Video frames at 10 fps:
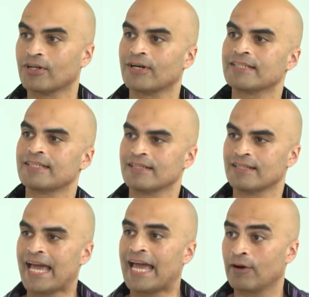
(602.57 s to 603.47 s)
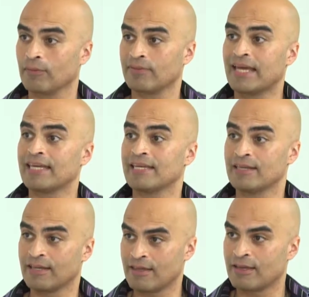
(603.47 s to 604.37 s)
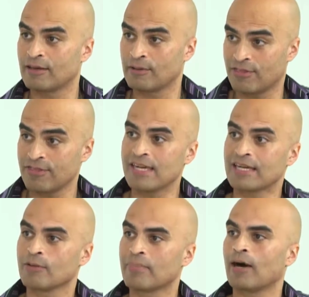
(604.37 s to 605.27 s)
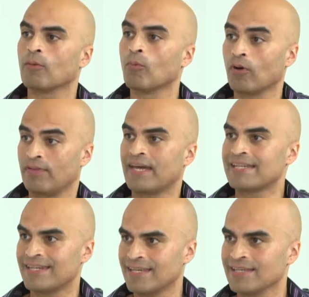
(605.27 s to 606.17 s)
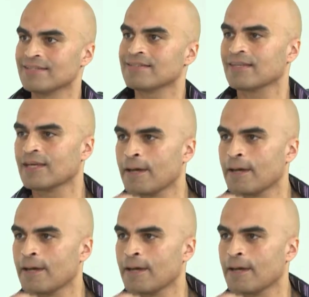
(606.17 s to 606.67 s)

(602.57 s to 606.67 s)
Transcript: of guiding how they think about what they need.